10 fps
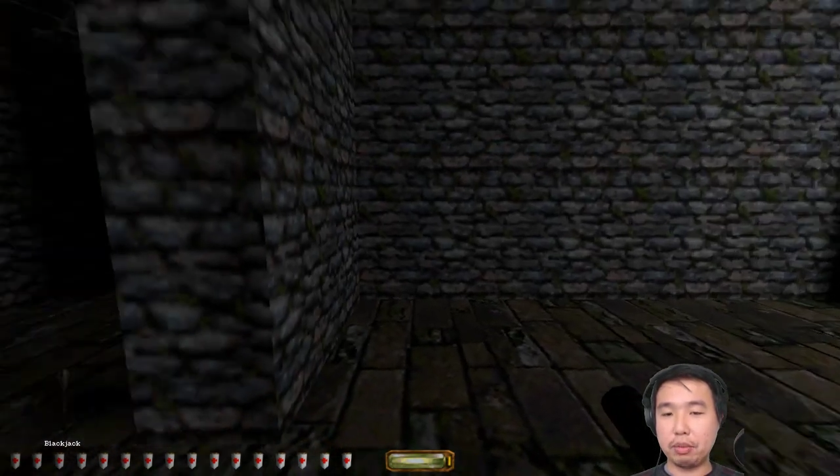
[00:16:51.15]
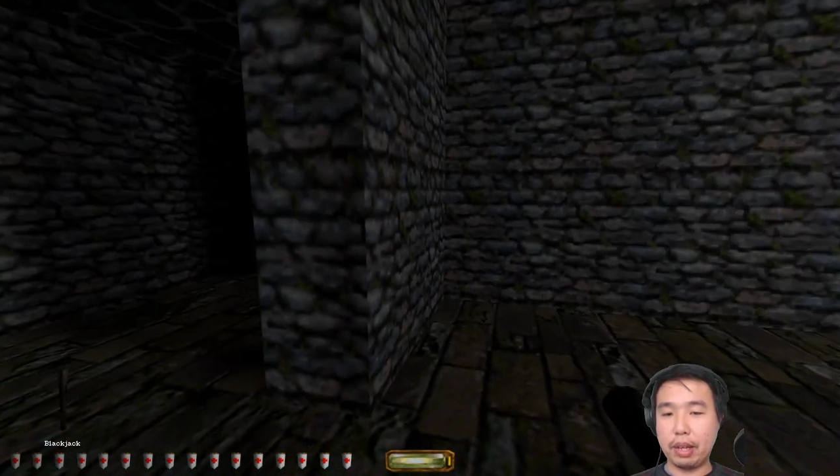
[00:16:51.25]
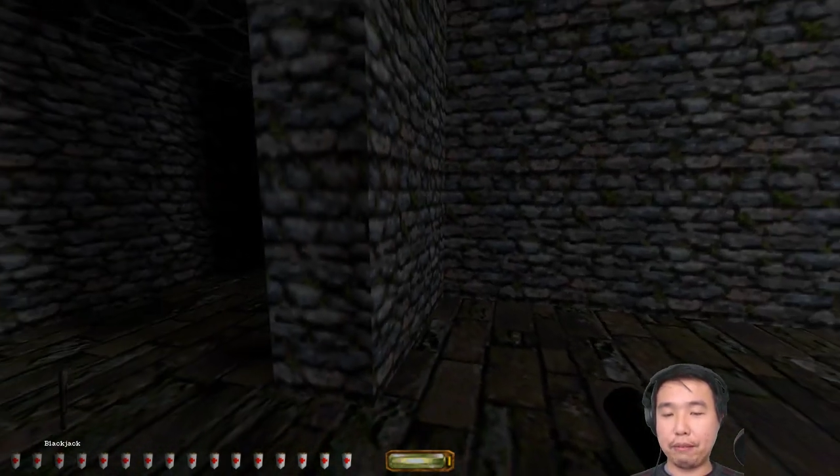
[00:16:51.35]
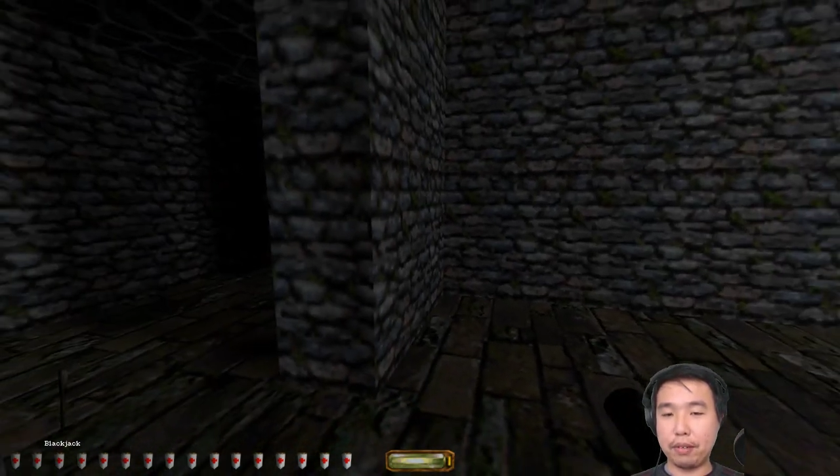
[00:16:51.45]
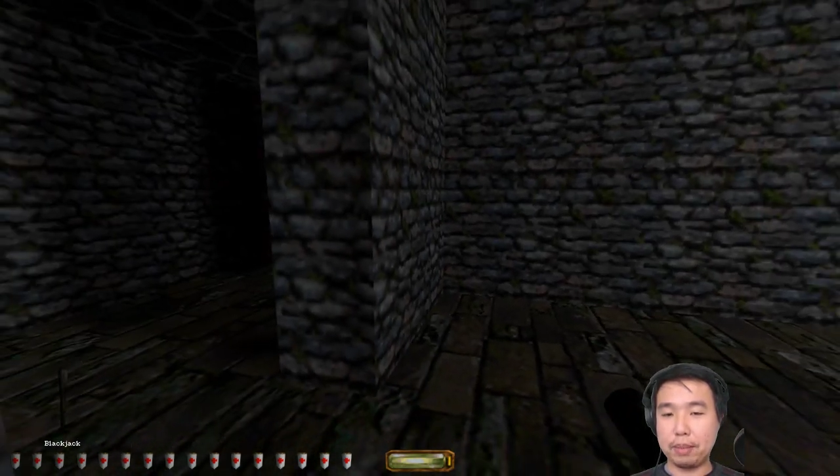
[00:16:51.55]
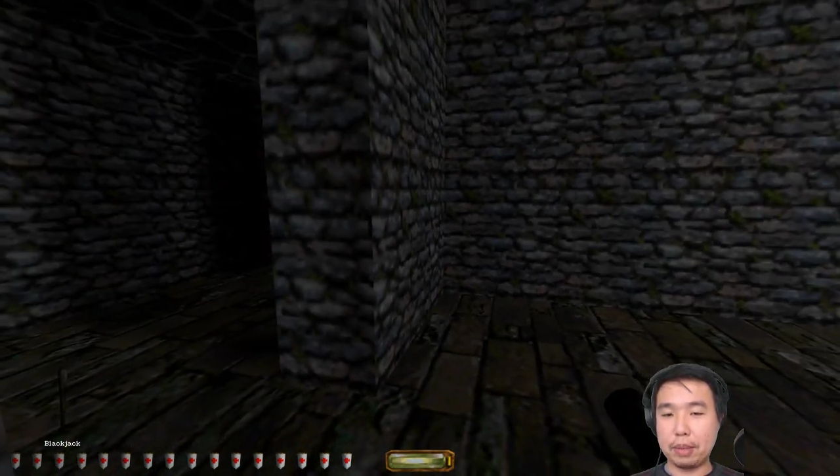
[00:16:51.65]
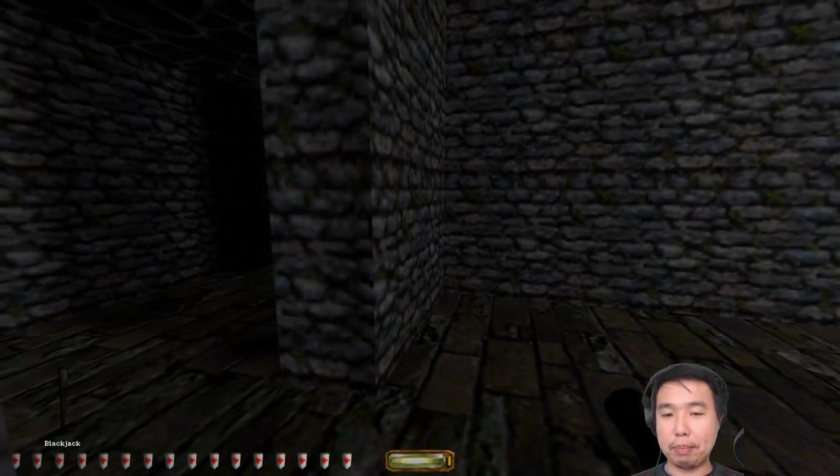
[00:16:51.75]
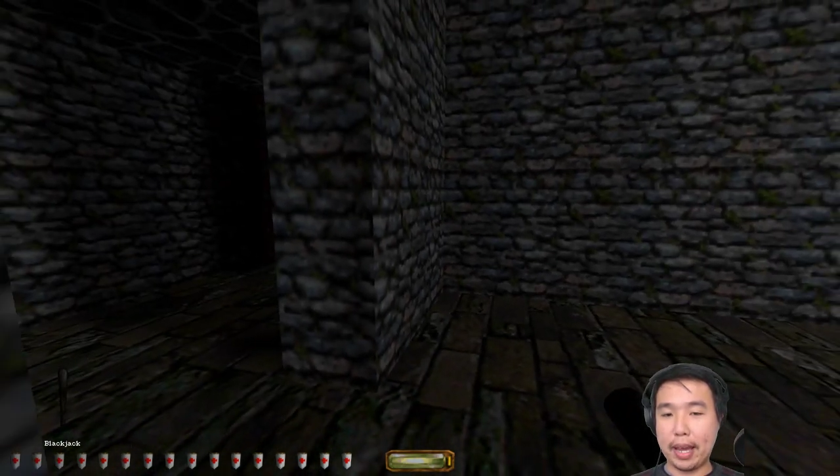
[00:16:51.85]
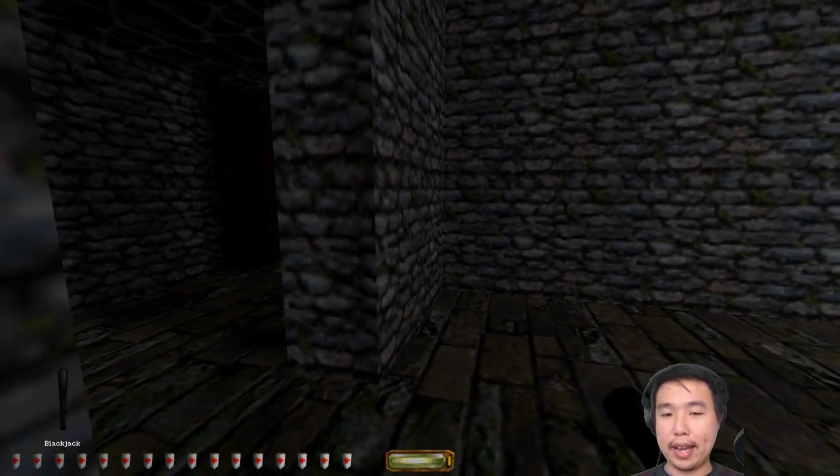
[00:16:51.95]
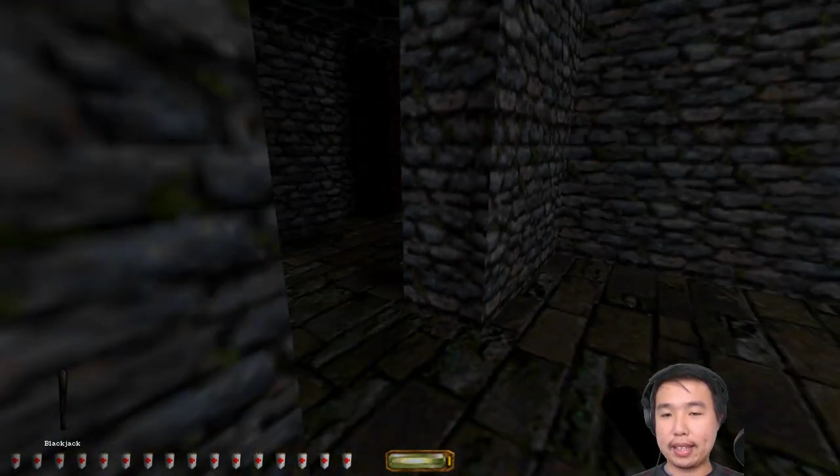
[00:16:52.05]
wait for him to
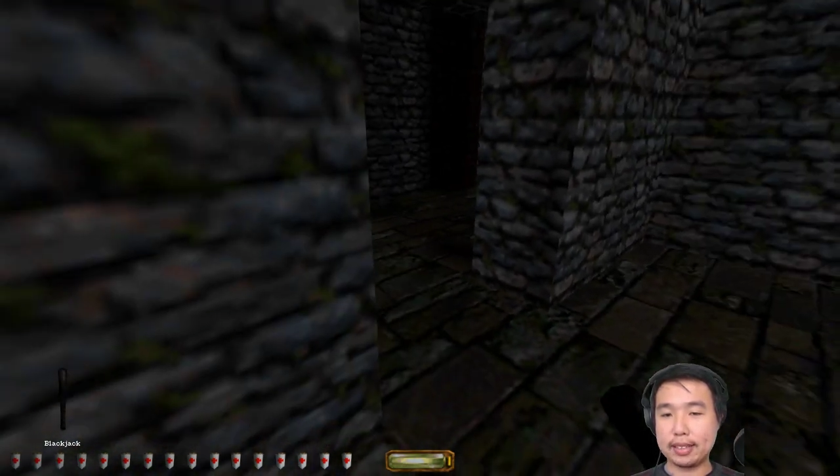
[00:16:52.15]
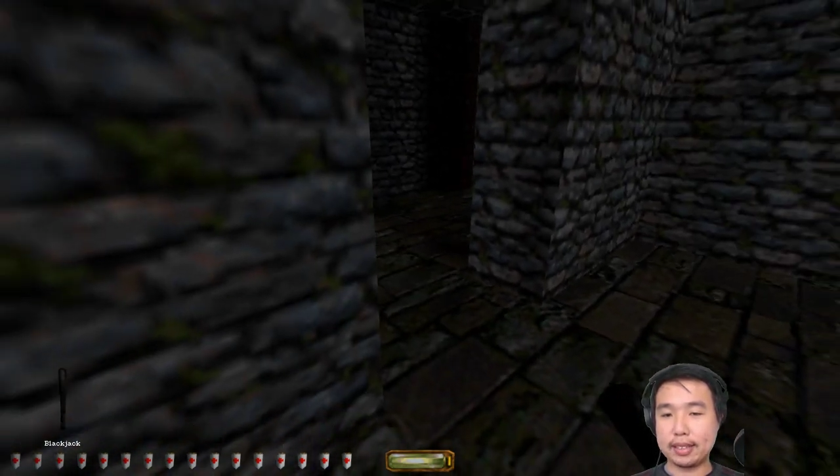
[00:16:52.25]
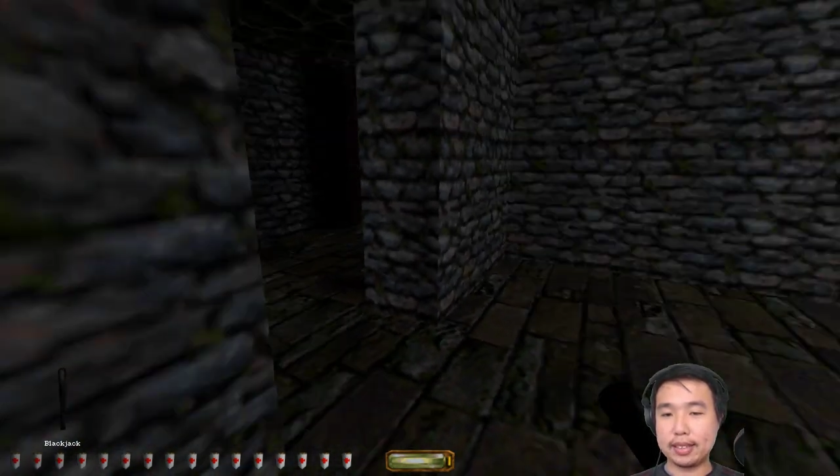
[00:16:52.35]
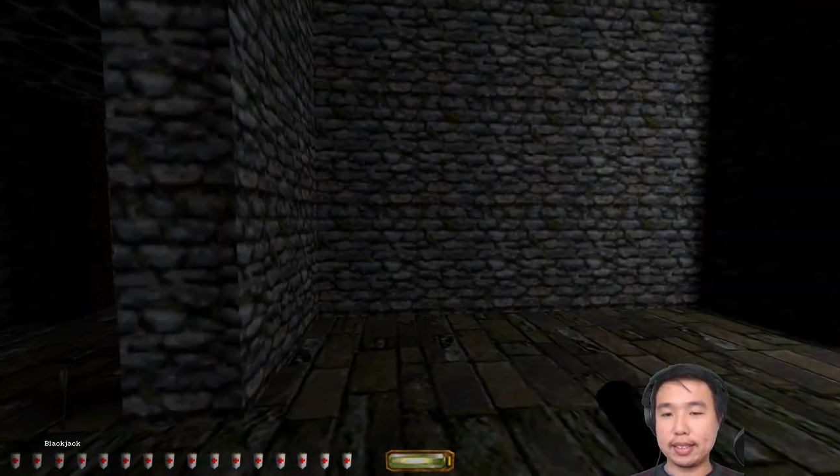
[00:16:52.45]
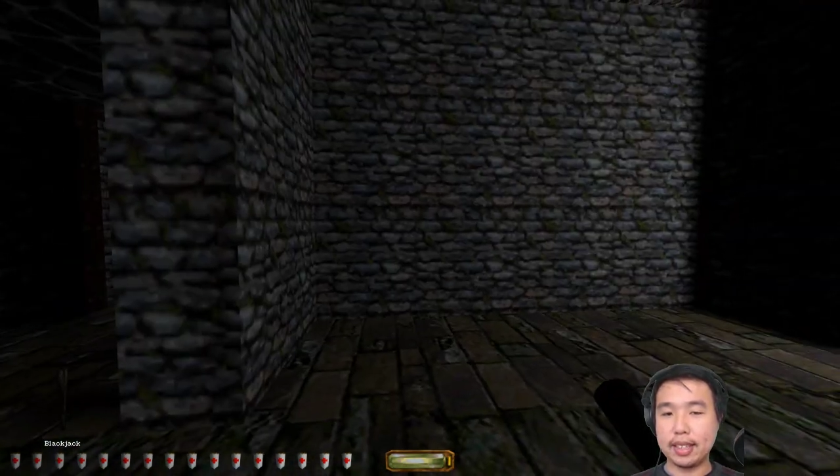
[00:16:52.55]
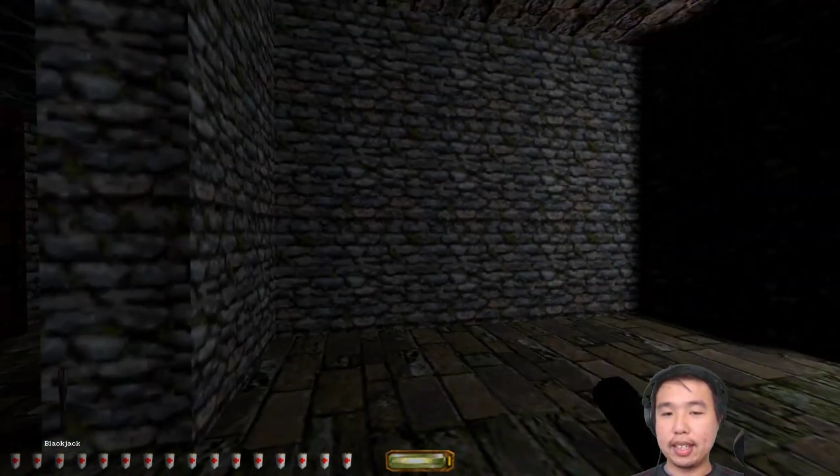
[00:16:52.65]
pass.